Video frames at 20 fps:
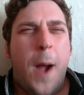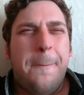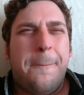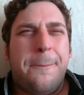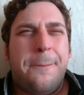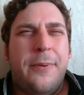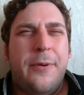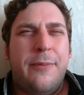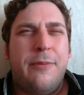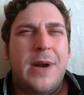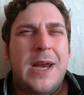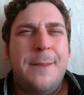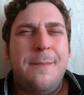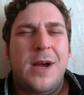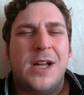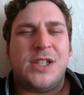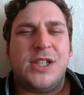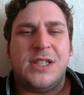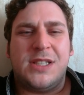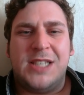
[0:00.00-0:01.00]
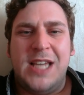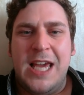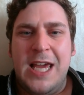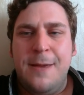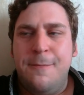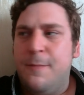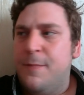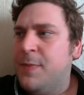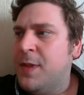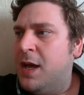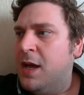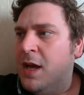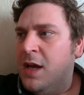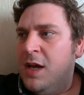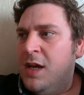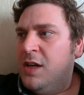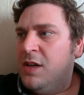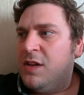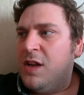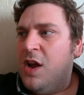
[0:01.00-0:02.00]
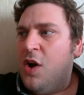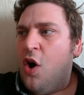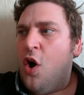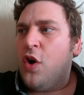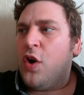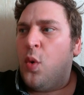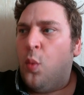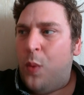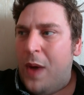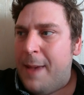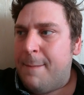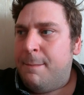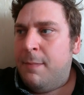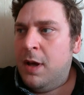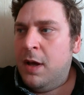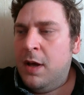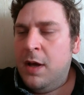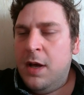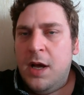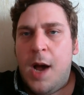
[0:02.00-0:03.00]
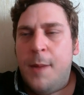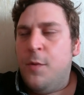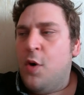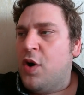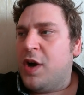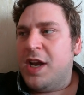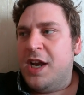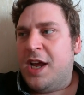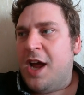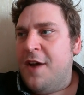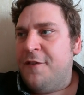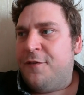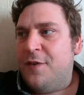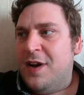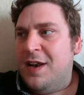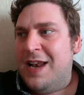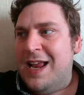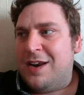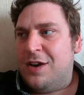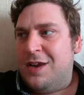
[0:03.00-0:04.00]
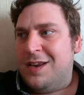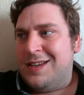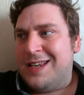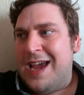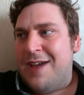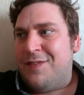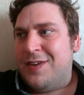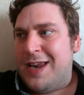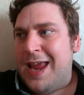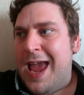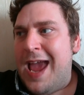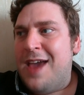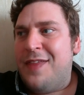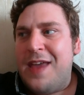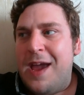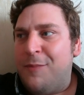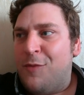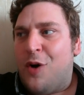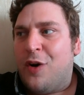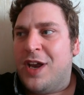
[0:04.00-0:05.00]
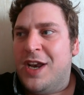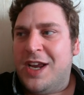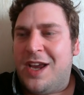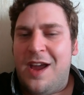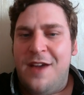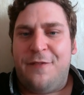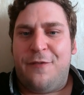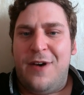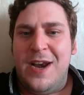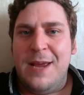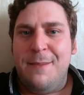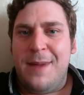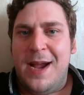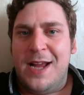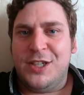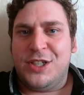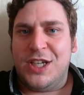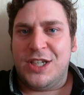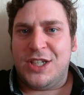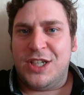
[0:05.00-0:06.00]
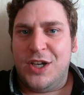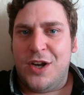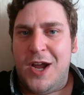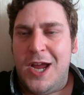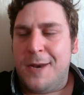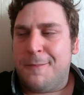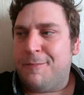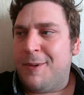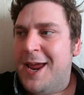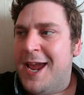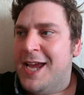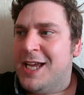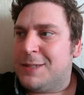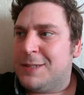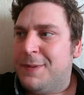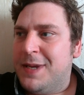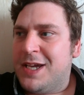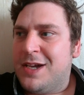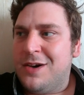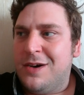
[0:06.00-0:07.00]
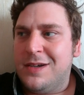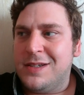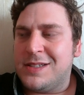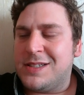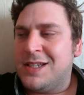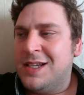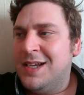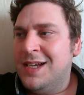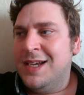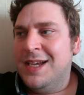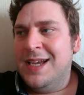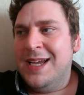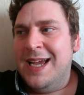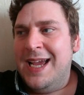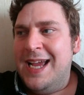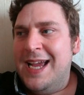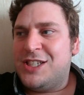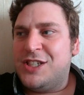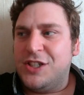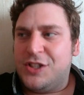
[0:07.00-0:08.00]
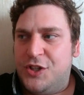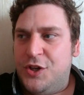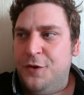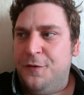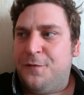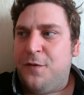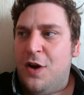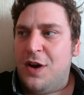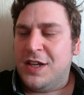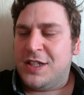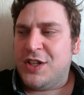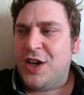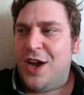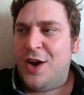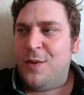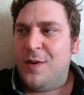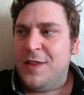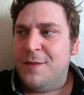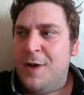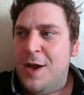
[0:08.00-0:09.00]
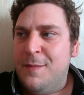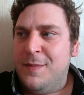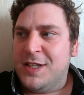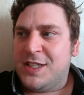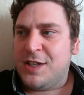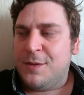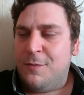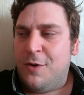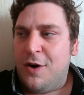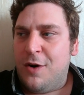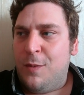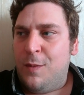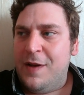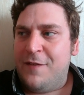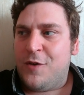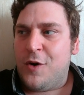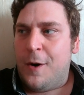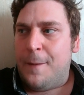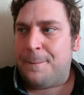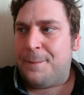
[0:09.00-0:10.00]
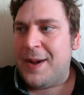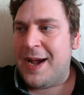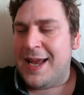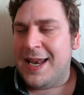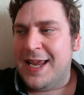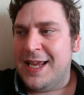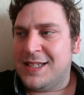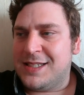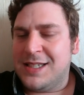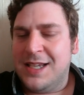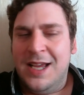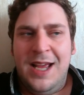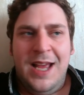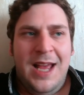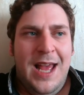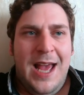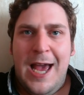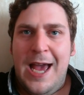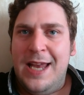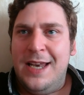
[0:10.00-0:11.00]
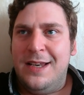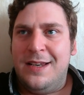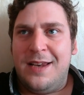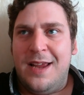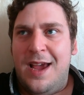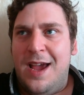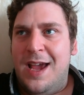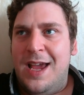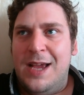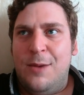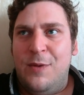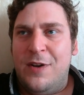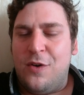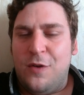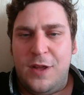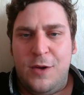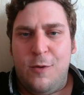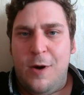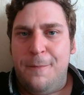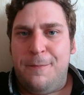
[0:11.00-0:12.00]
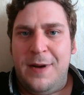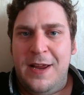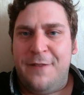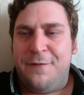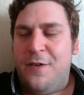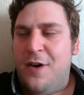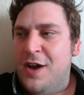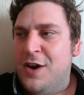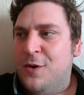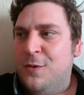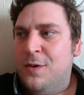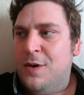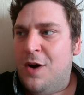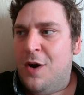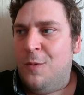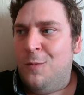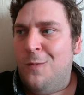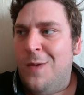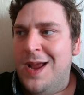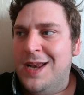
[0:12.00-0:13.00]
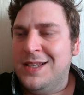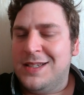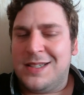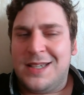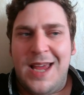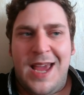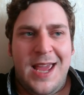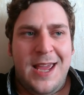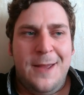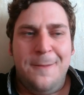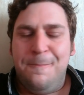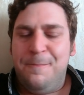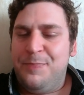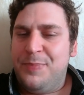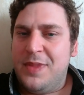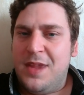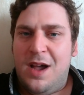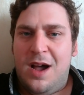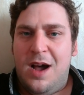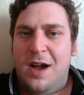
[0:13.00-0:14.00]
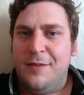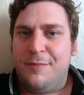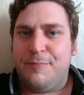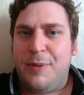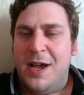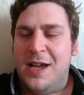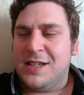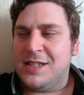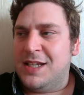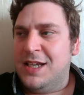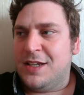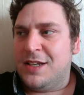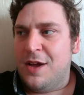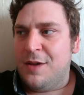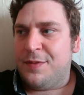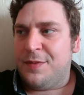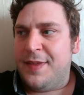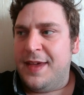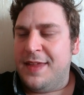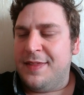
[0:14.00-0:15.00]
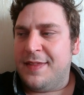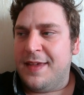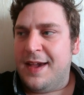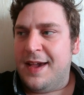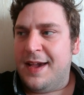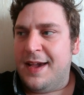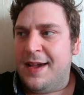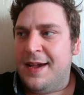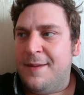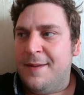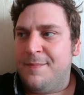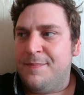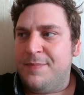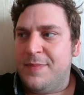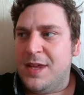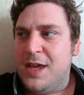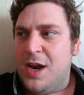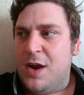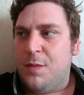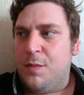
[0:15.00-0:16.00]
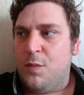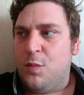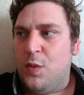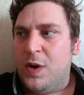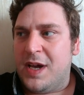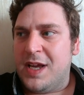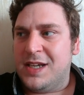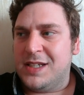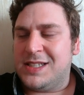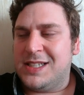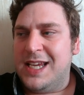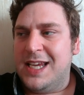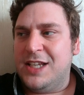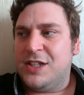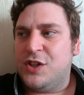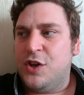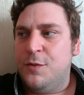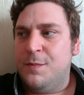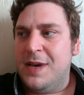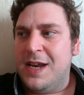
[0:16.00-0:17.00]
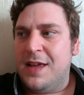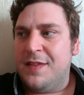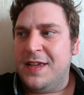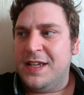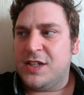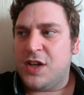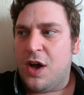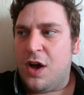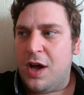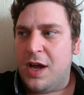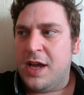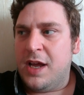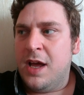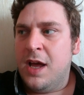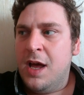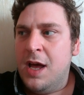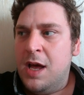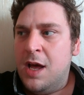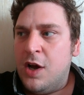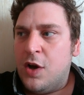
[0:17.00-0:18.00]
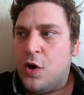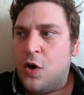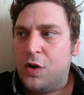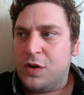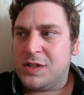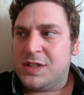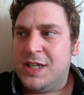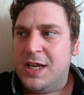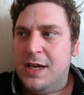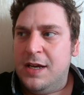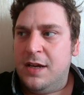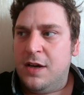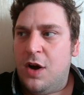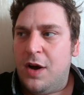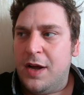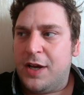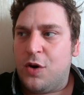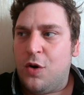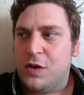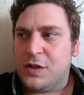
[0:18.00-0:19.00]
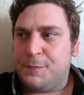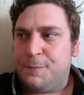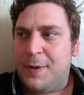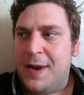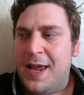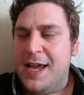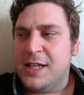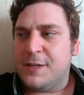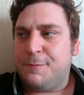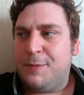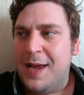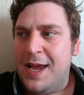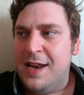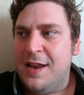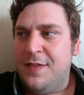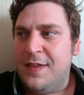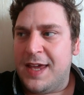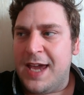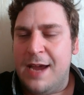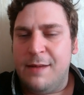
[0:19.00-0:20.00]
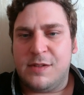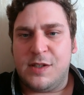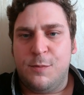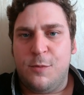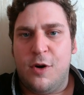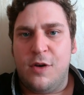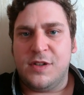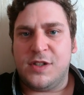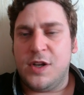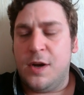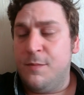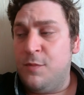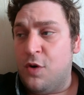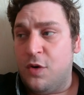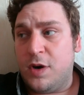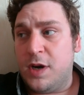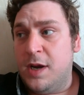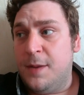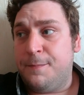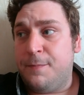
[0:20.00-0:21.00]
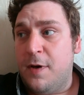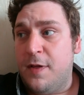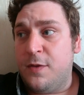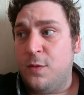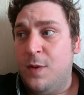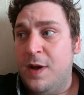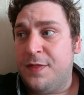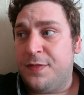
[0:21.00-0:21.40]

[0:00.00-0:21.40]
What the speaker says: pretty much a team on a whim. I'm not going to go for David De Gea there. I'm not going to go for any Manchester United players because it's just too volatile at the moment. Tomorrow we've got Palace, and we've got the Europa League final on Wednesday. I personally don't think that you know, we're going to see too many of these high cost players playing in the game tomorrow, so I'm not going to bother with